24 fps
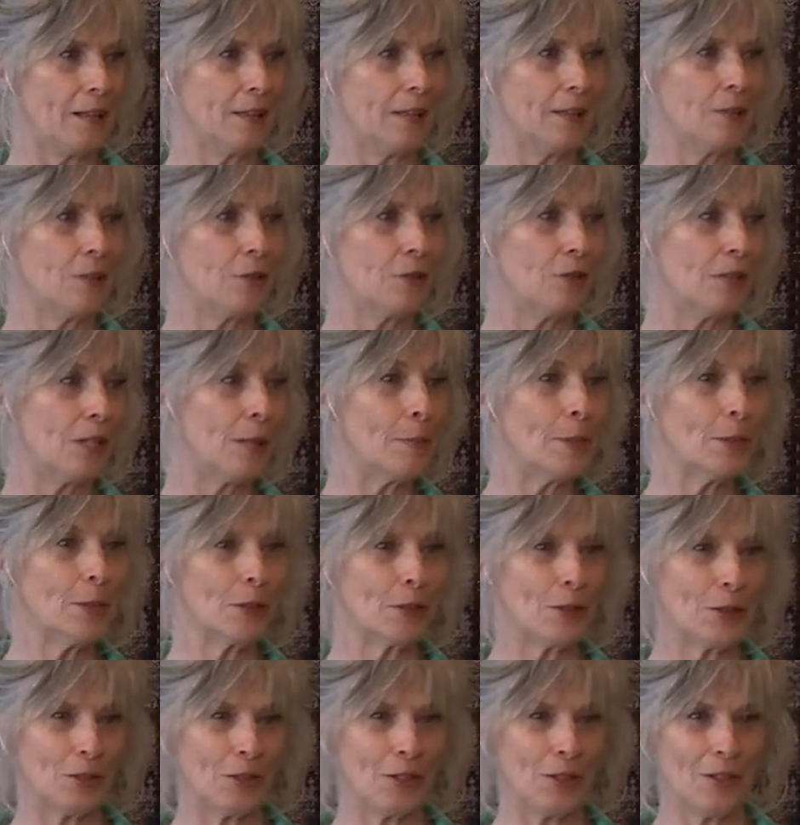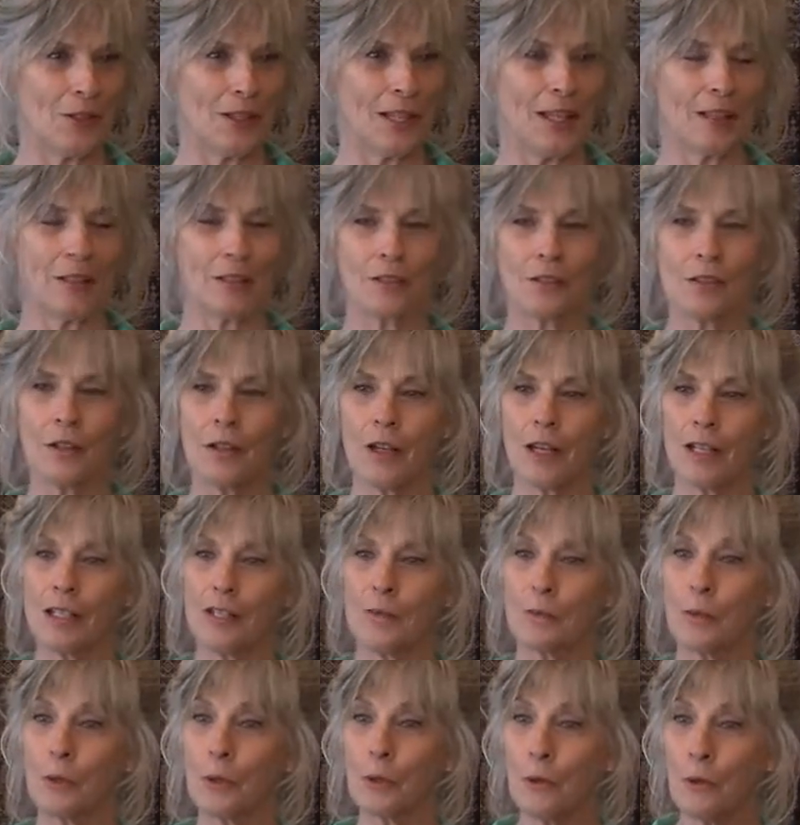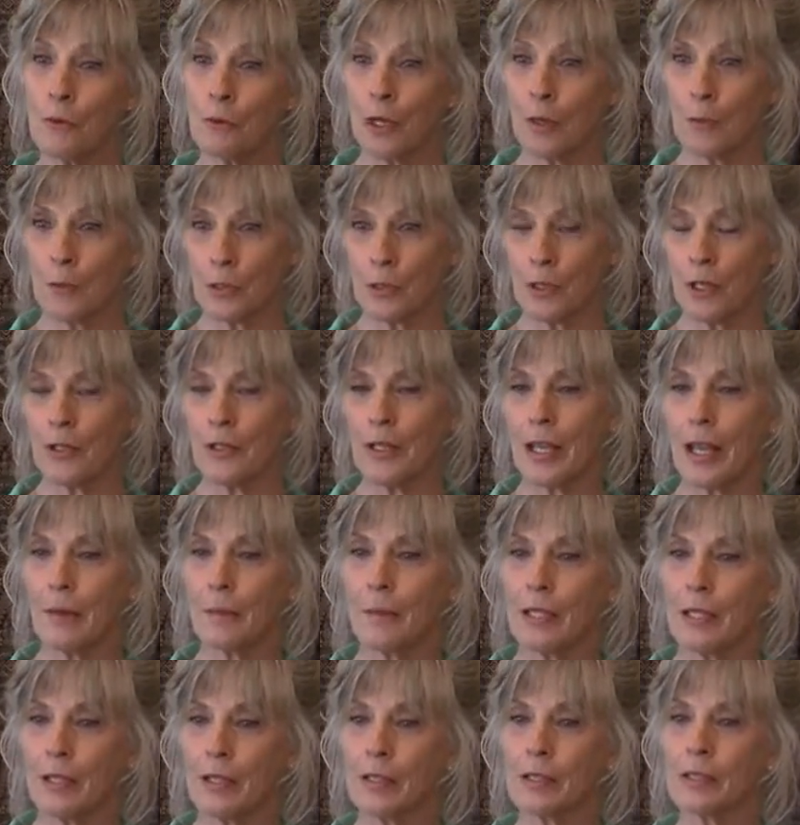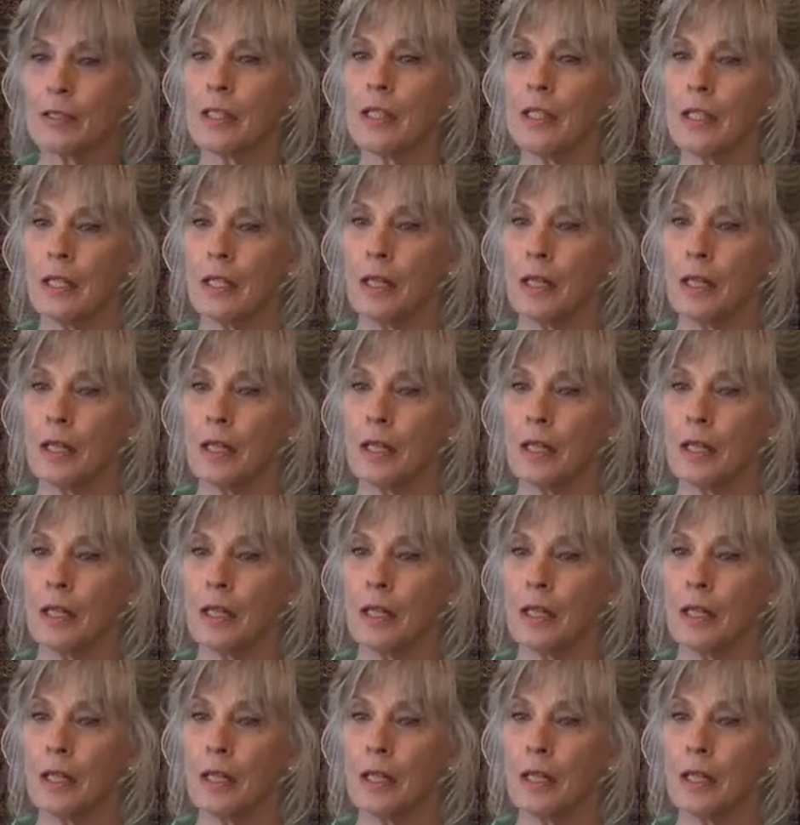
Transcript: They do seminars on that. There's all kinds of programs on that, because